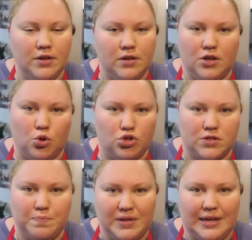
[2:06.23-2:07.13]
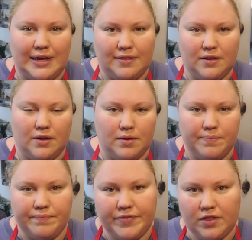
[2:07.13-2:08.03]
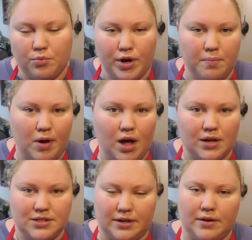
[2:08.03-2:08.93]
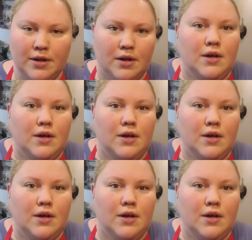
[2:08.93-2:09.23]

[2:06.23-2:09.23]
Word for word: you know, just being in the in the bread box, and